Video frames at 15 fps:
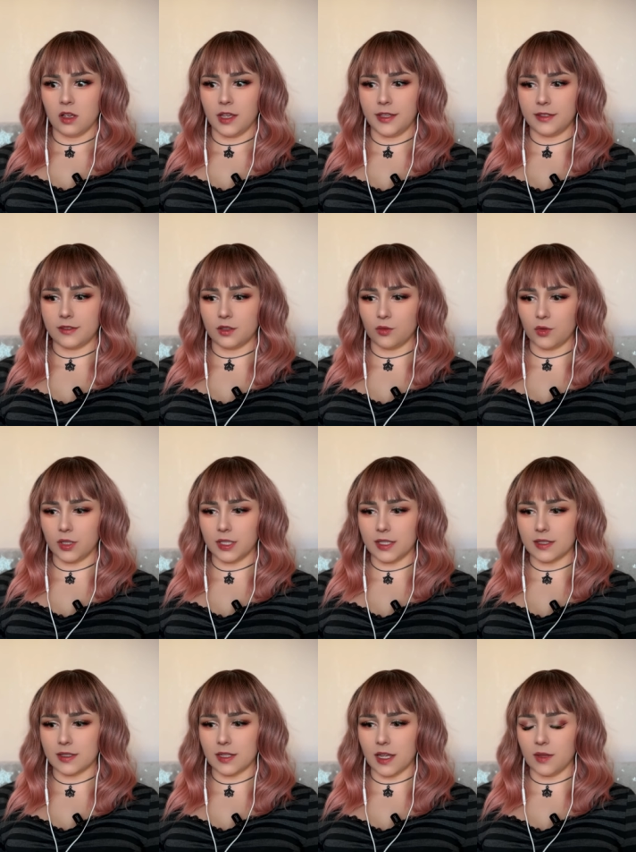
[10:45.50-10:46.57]
He's doing the
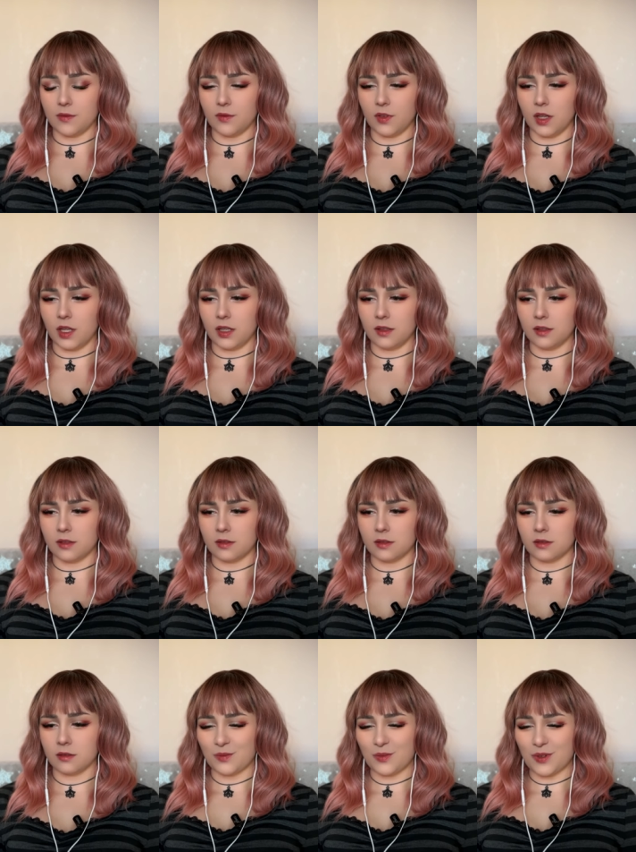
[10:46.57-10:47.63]
same thing.
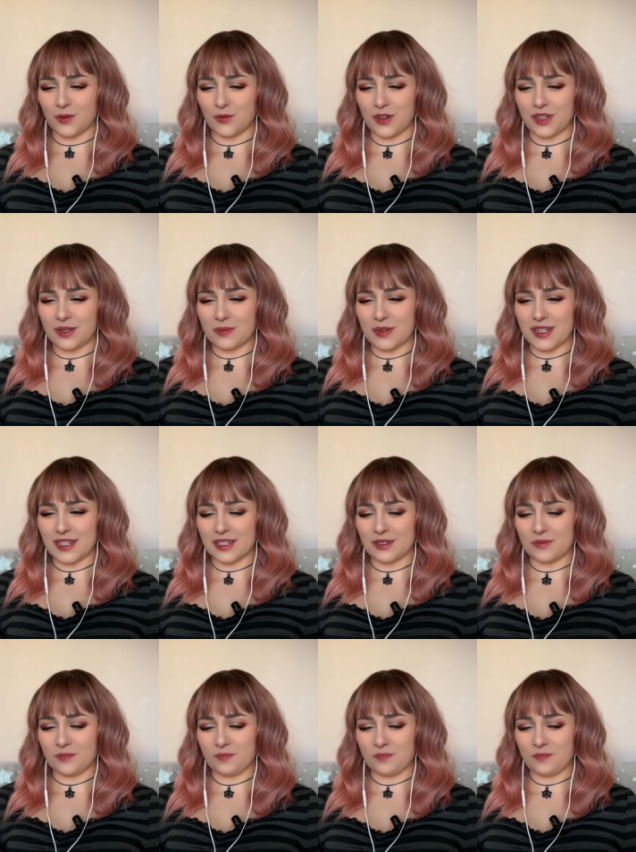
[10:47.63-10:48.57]
But wait a minute.